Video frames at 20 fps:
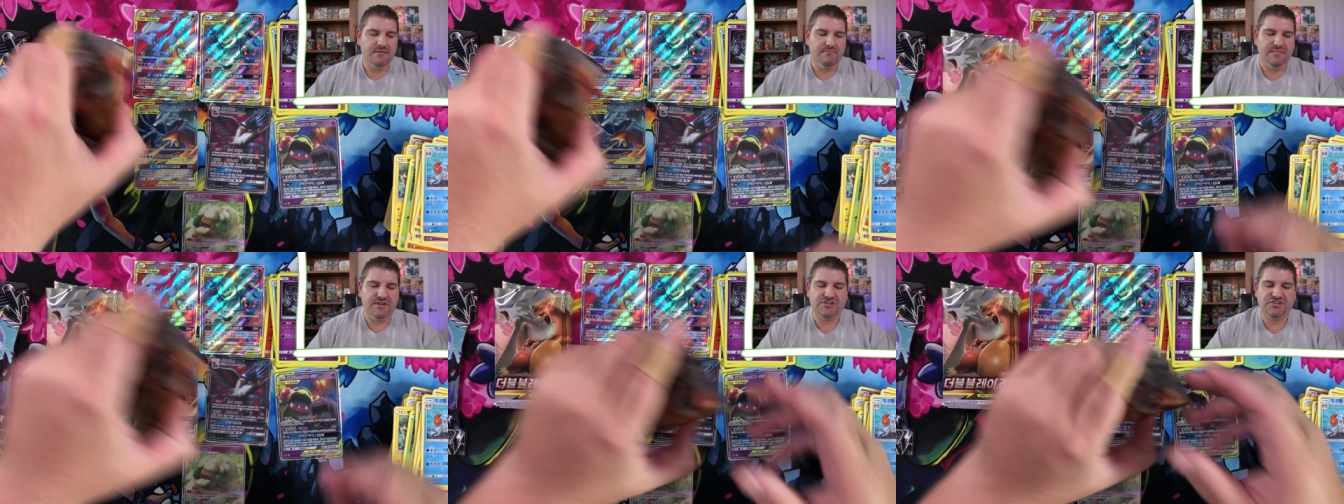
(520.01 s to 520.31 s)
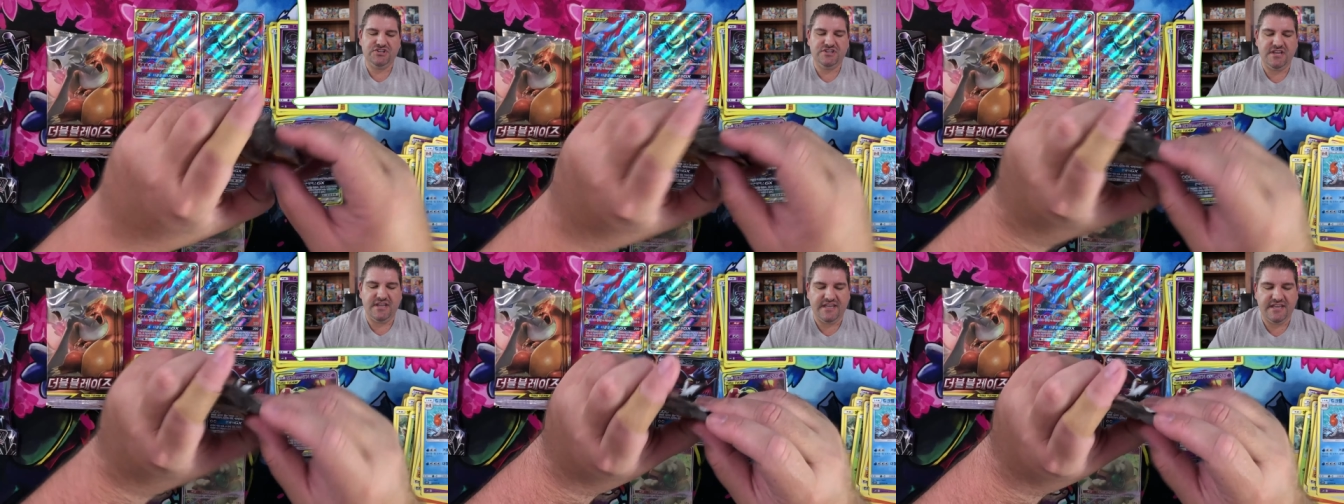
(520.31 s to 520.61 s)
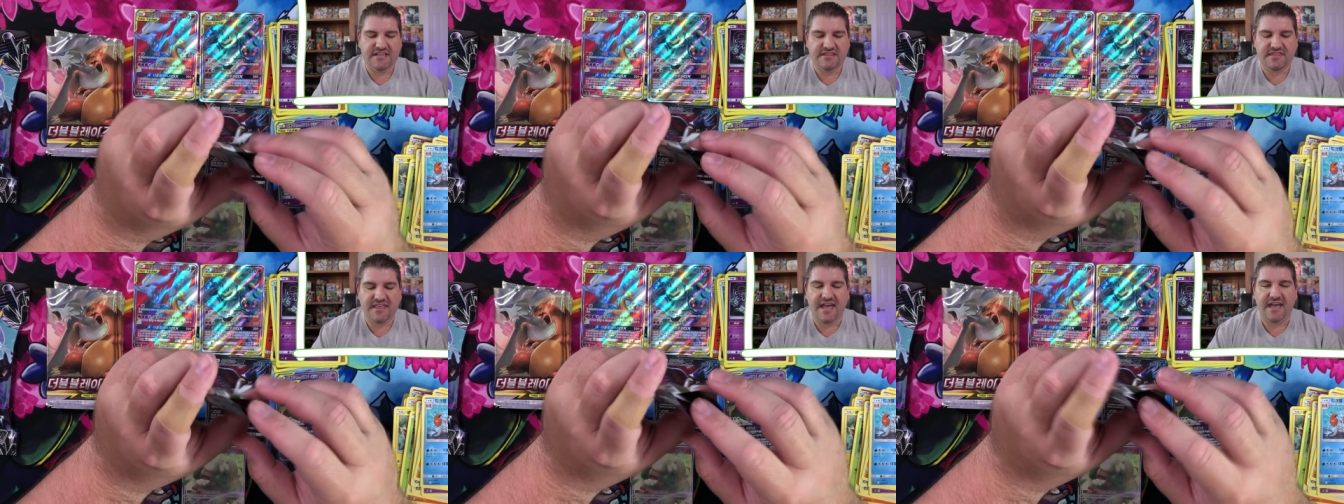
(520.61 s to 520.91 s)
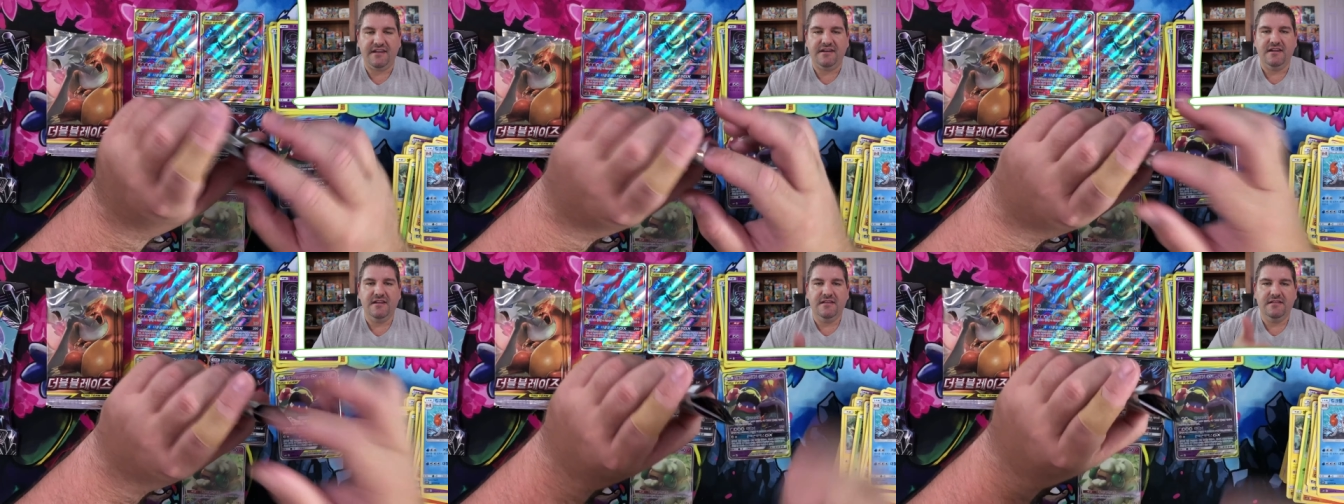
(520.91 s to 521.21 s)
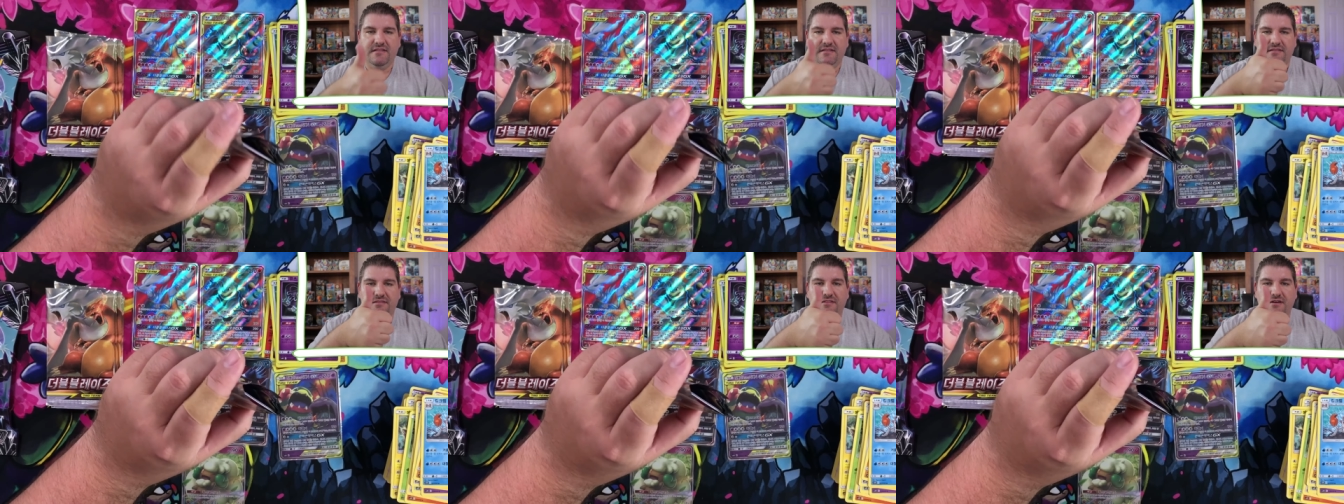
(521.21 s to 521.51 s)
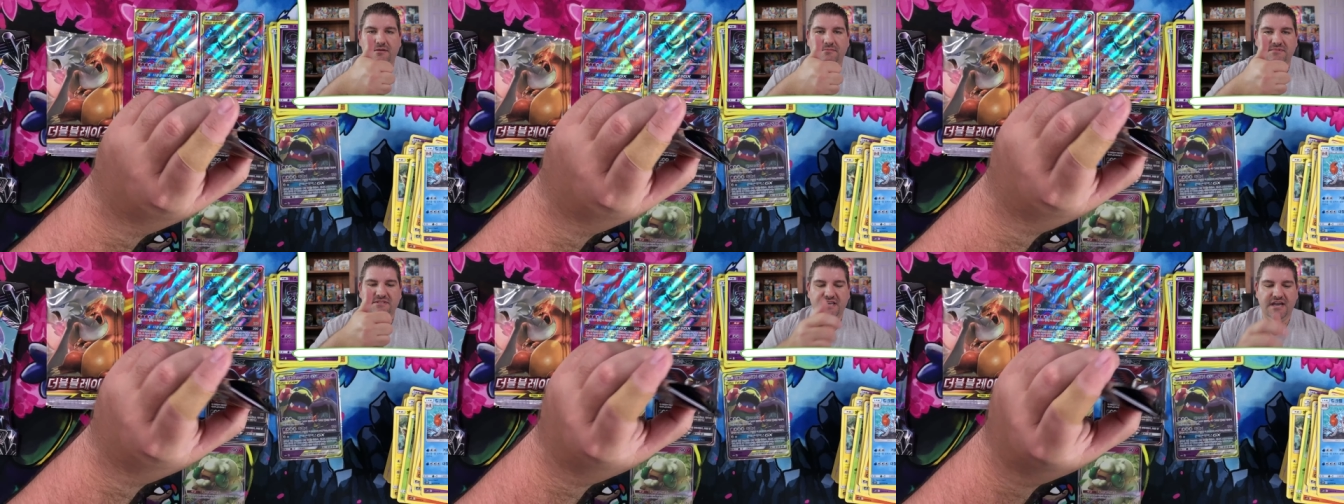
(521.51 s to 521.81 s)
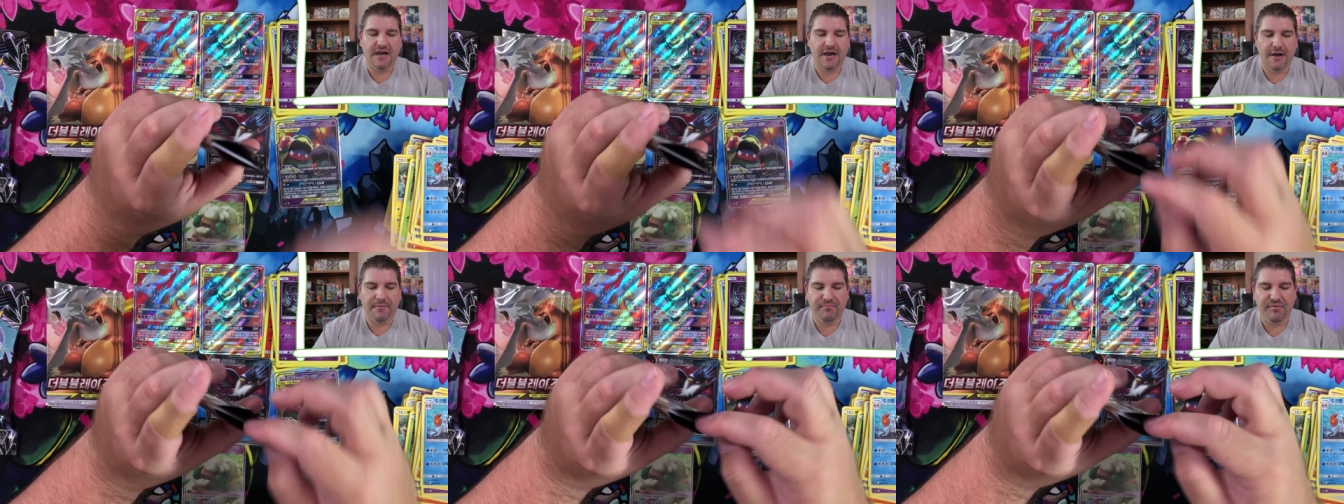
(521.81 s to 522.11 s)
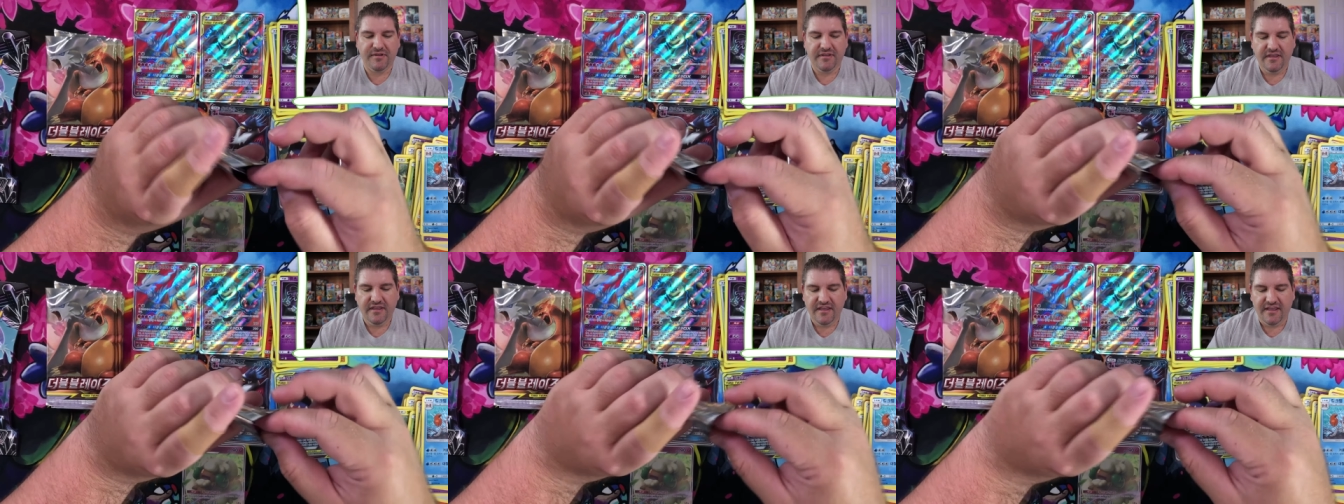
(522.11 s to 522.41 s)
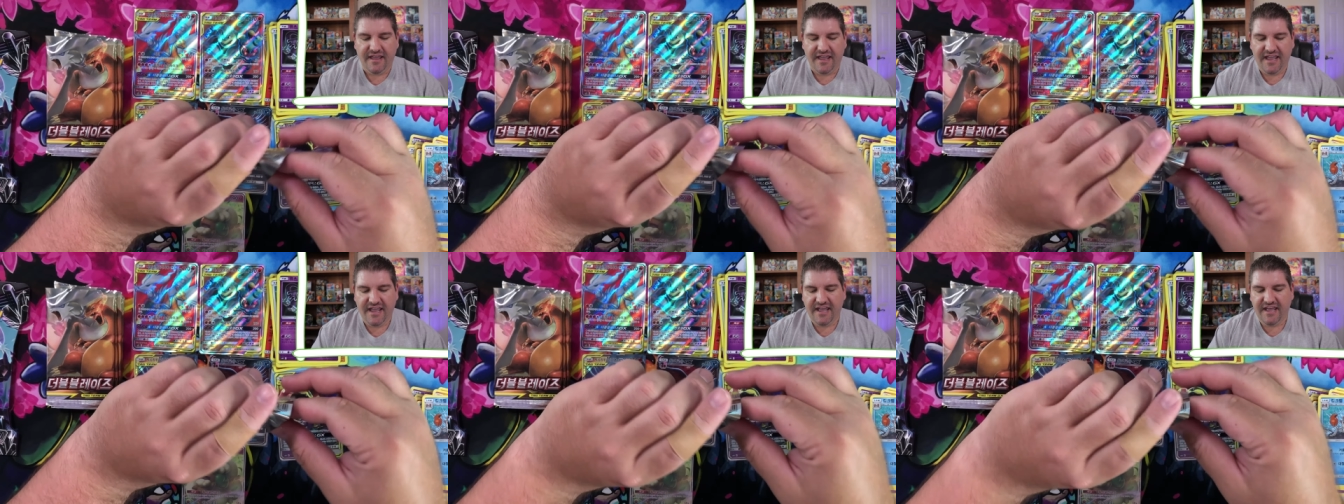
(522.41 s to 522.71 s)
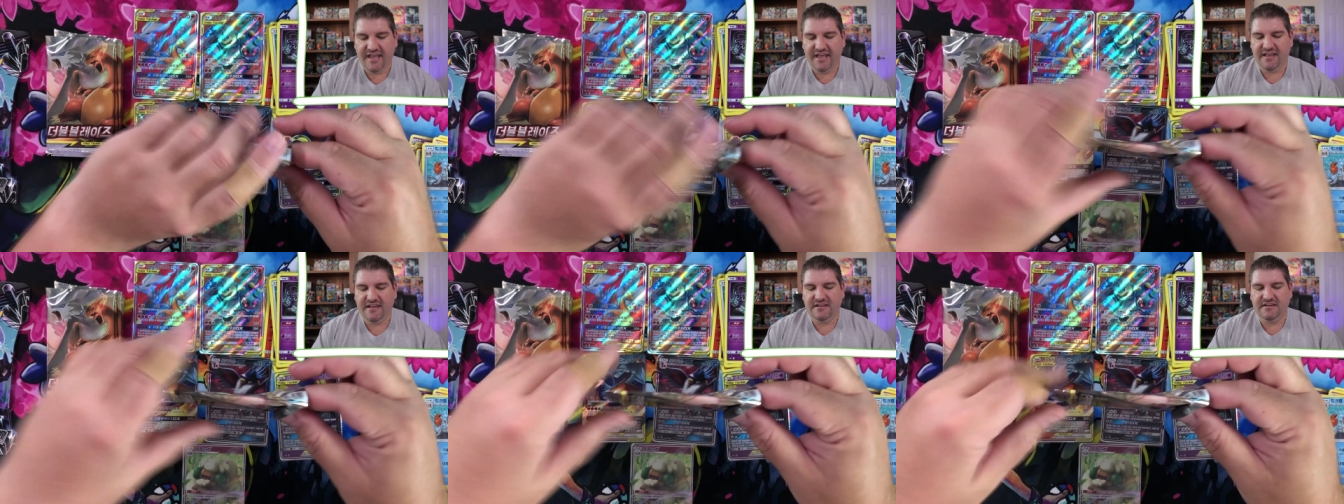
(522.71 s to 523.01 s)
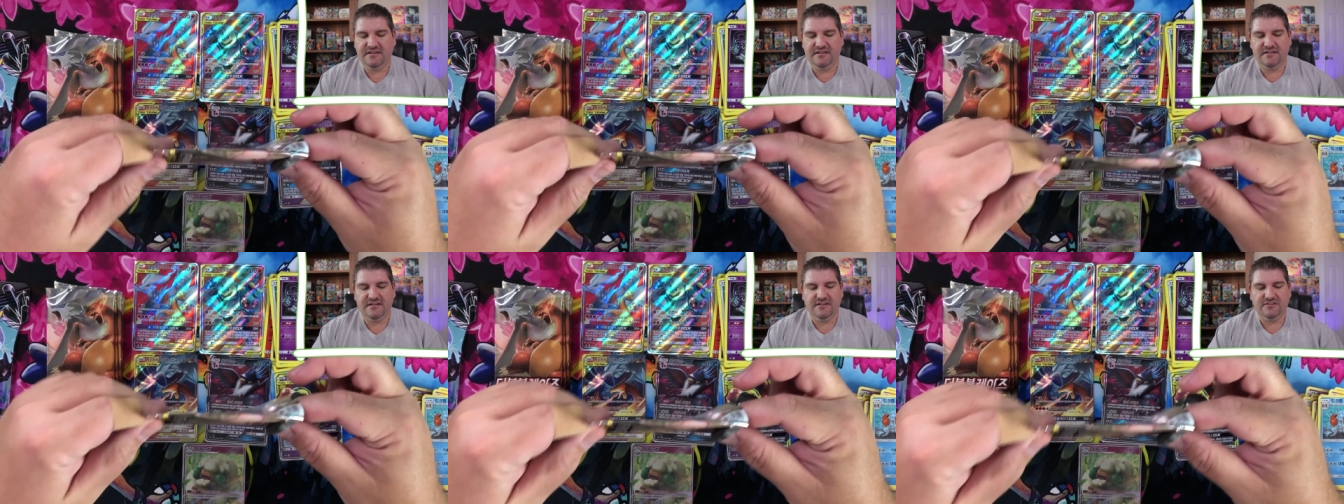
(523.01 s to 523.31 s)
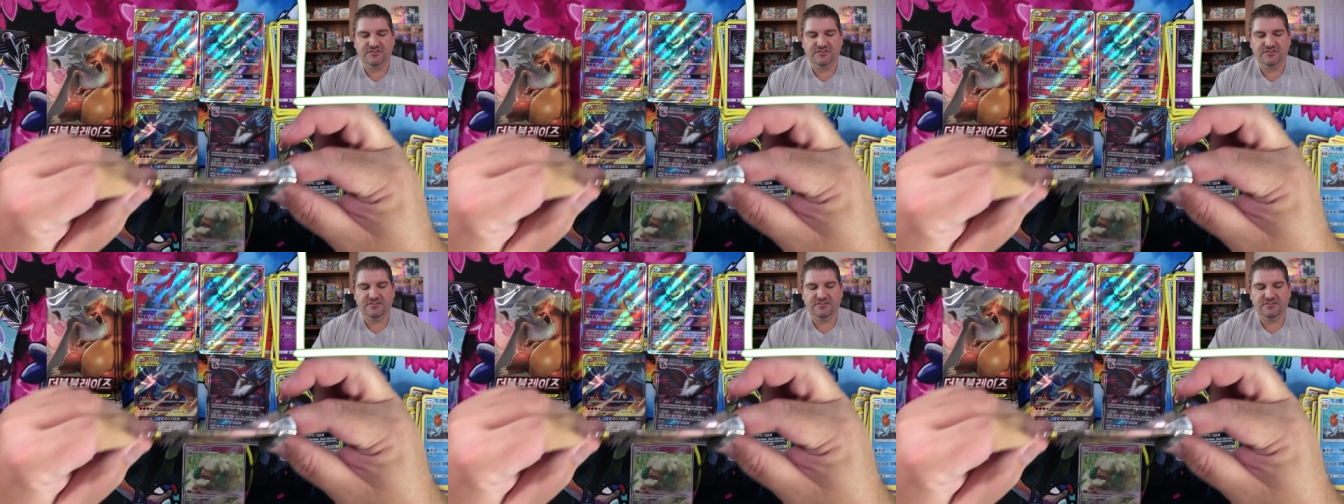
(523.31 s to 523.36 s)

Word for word: Make sure you hit that thumbs up and